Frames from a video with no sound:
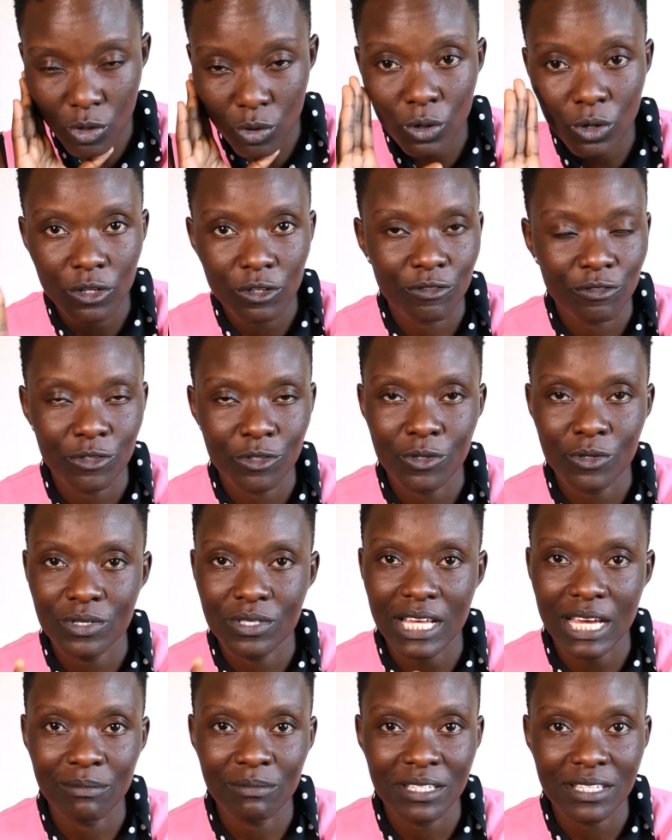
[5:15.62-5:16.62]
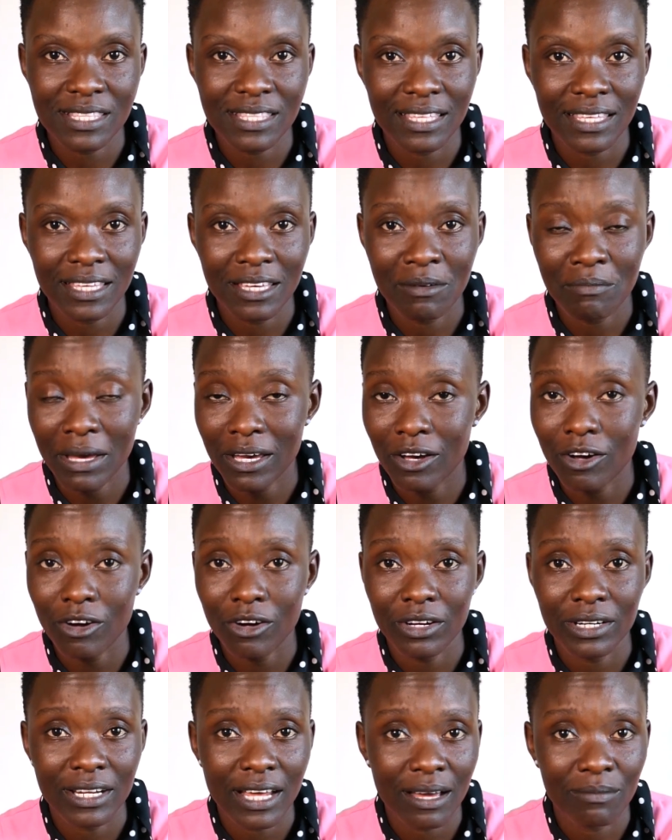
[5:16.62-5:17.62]
so confused. I'm just thinking, my
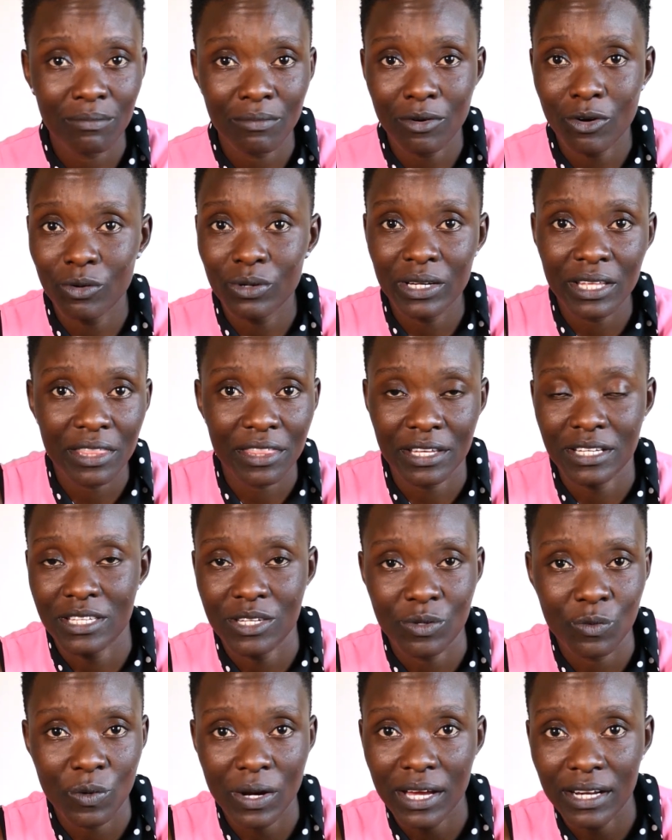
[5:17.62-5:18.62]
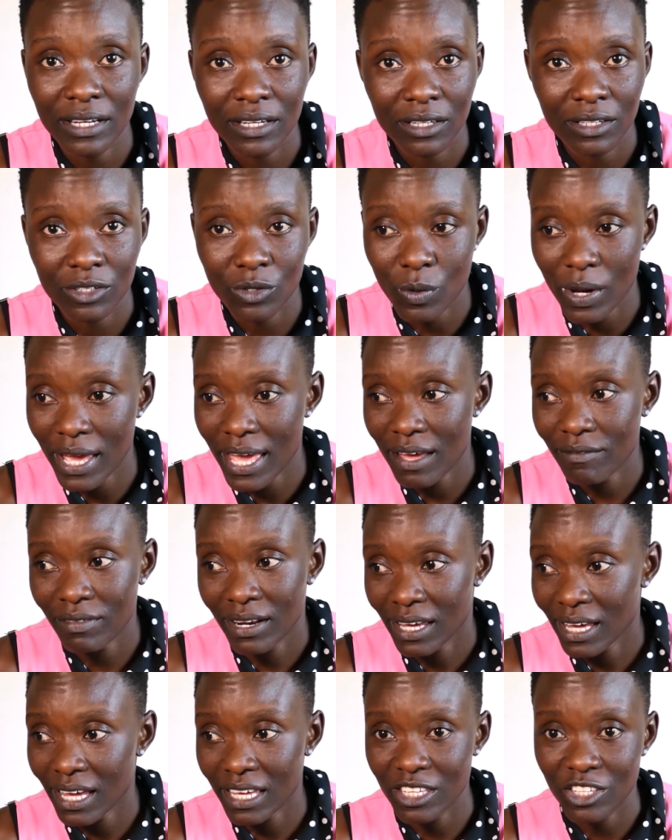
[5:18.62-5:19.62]
God, I'm only 31. Do I
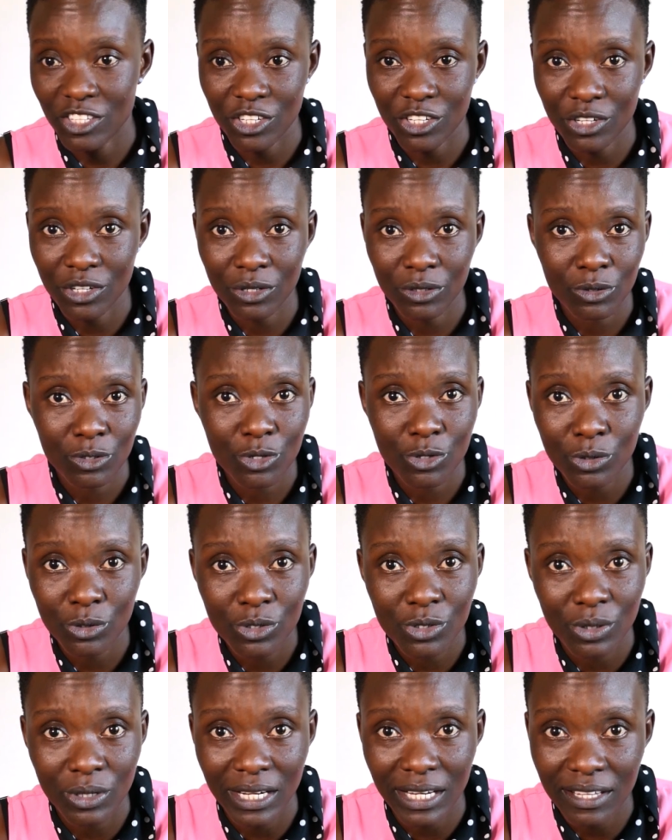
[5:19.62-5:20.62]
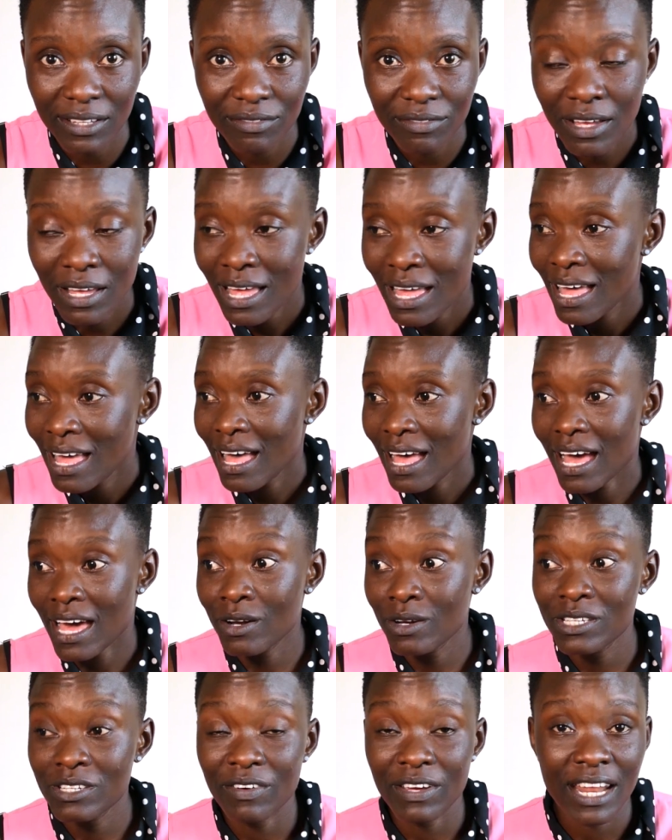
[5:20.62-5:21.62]
have like a year or two to live?
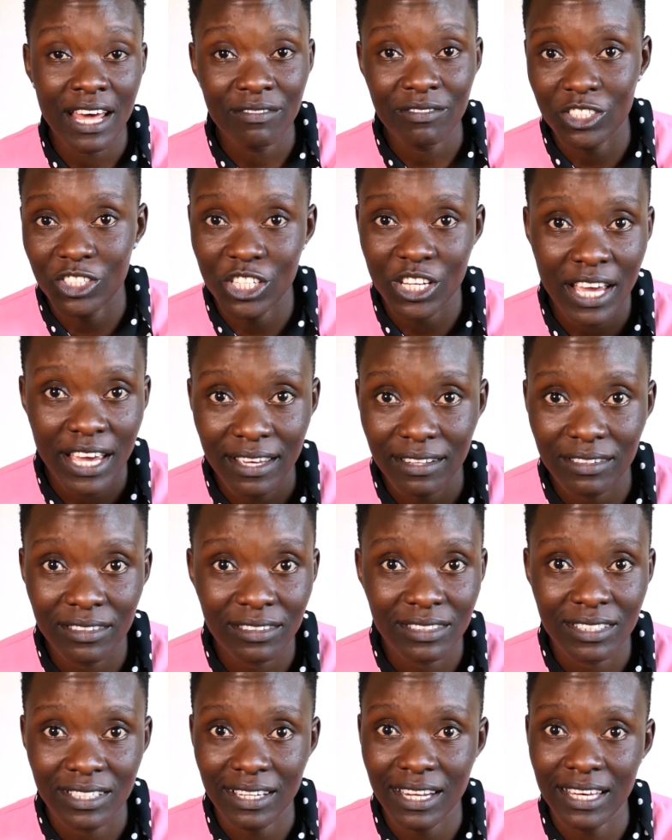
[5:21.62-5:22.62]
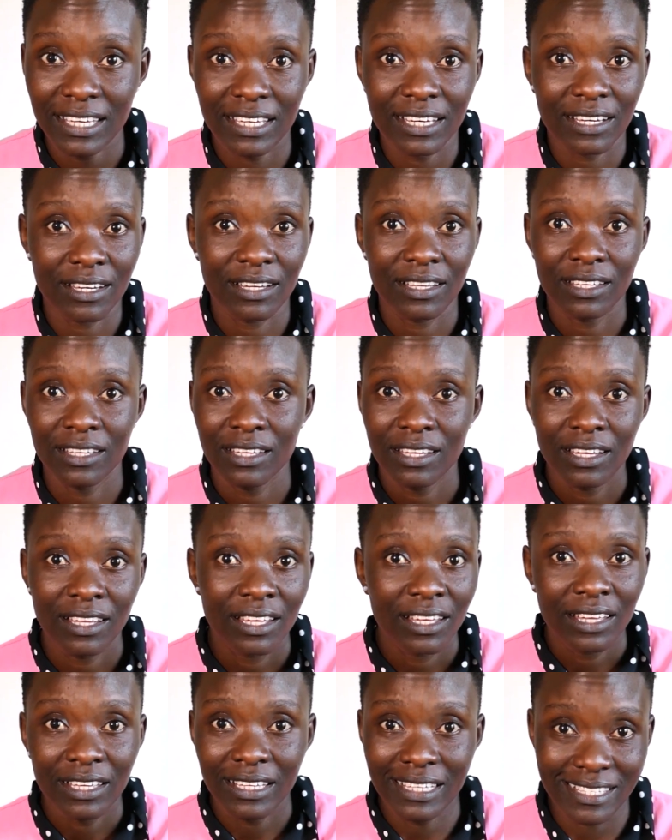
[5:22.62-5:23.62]
I don't even have a child. Like,
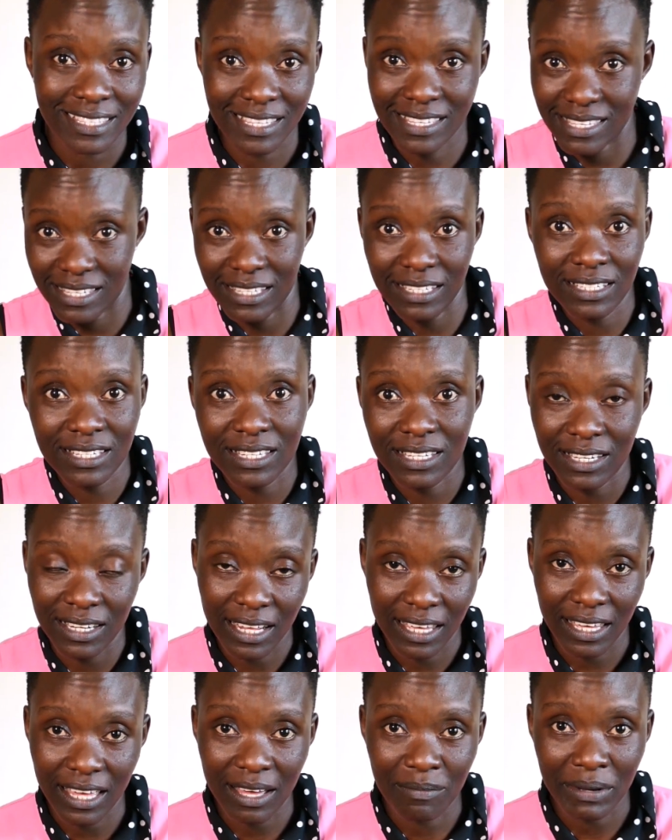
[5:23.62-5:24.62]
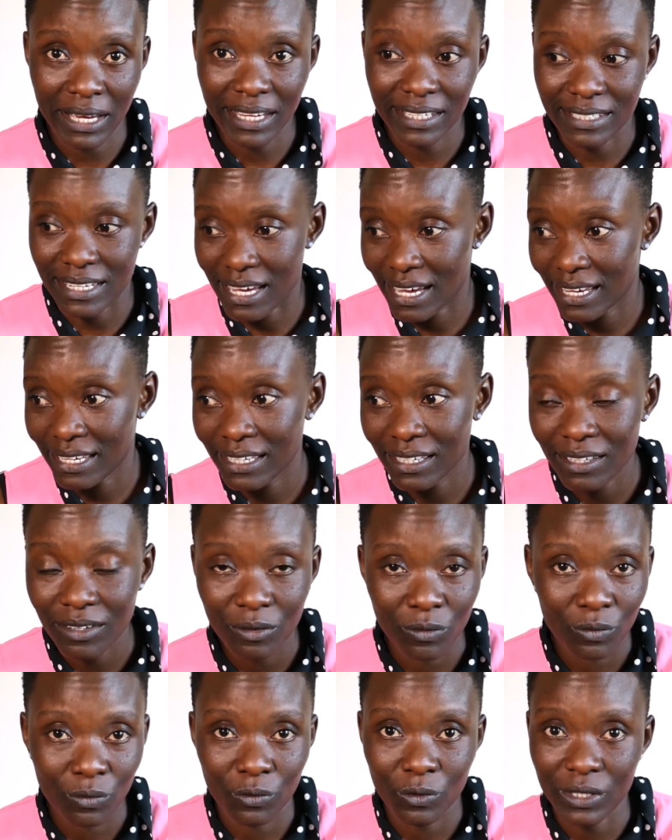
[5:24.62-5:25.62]
is this it? Like, am I
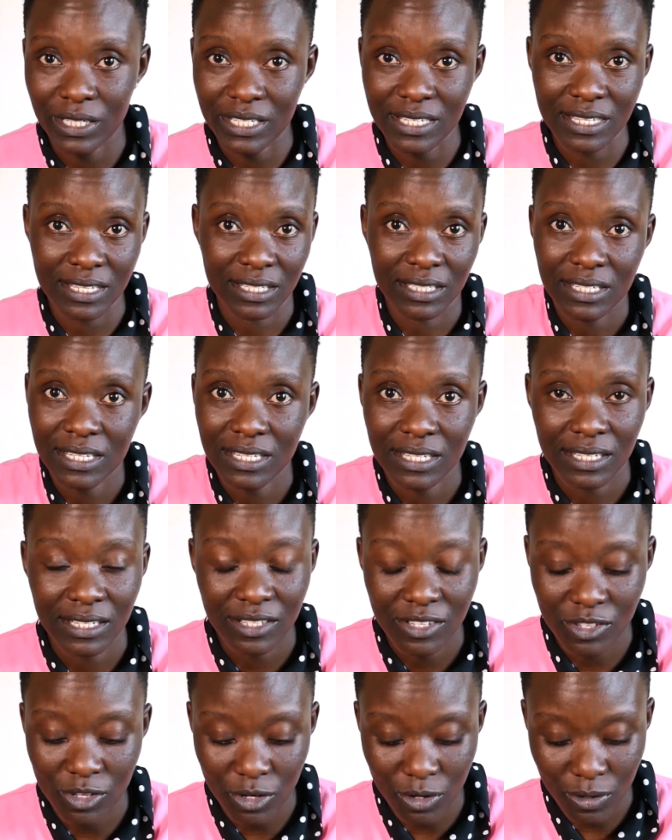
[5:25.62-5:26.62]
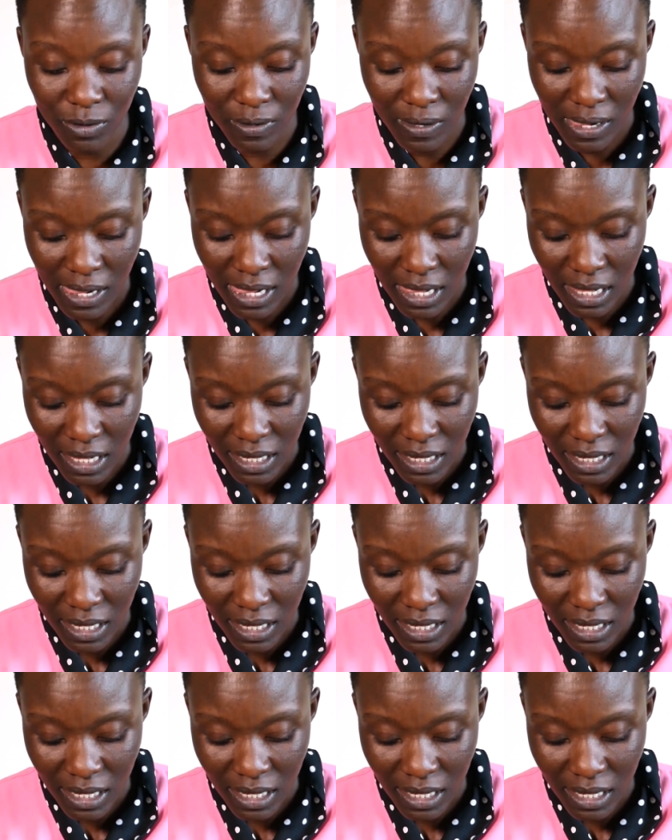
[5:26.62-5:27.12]
dying? What is it? So